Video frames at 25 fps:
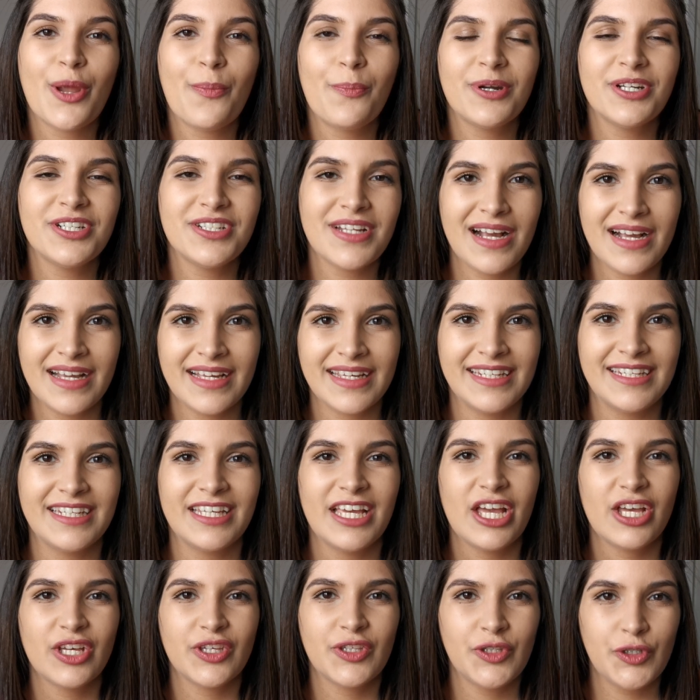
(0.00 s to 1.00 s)
Number
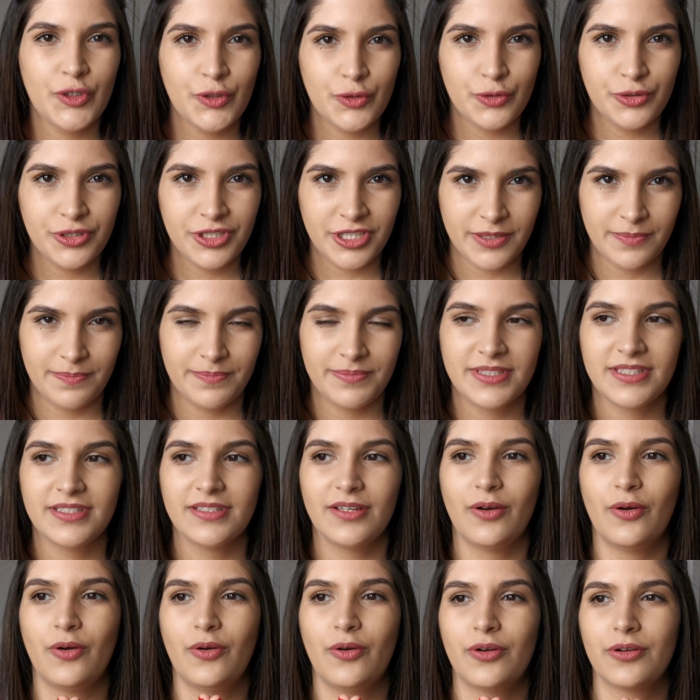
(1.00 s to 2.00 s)
9,
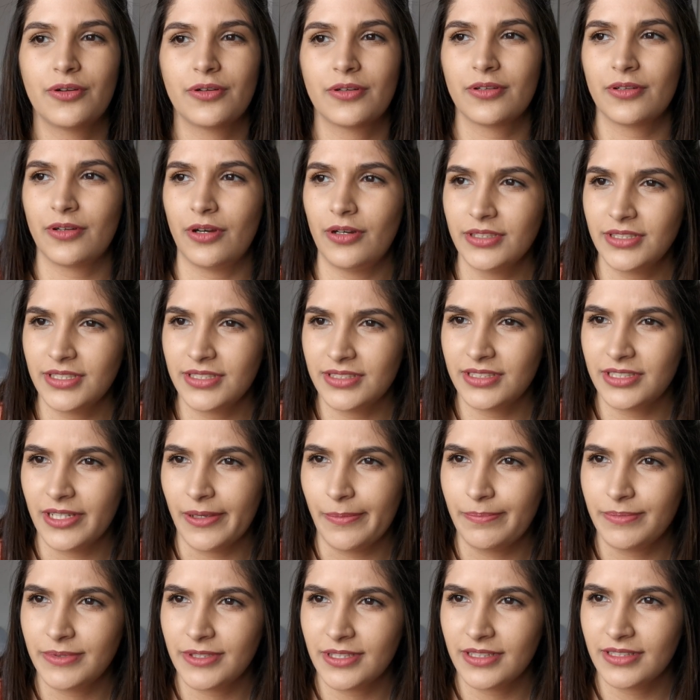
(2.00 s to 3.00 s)
Q-tips or cotton
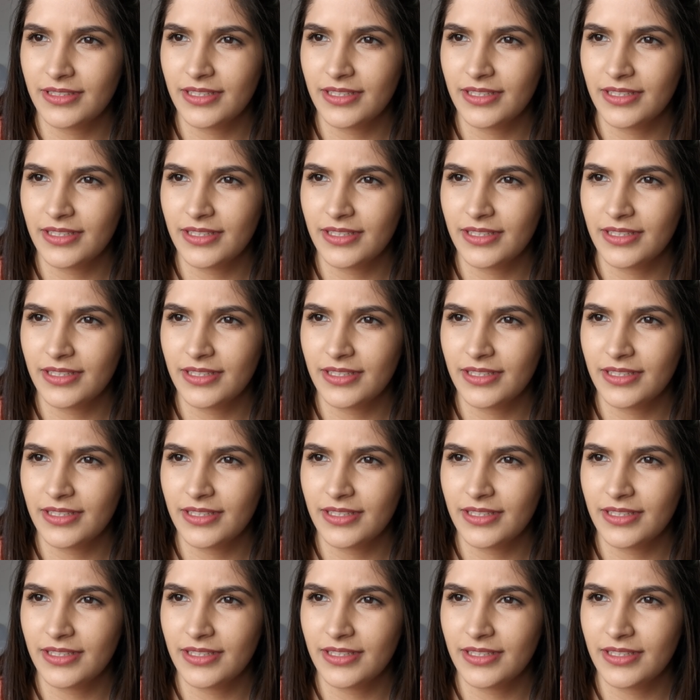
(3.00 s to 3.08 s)
tips.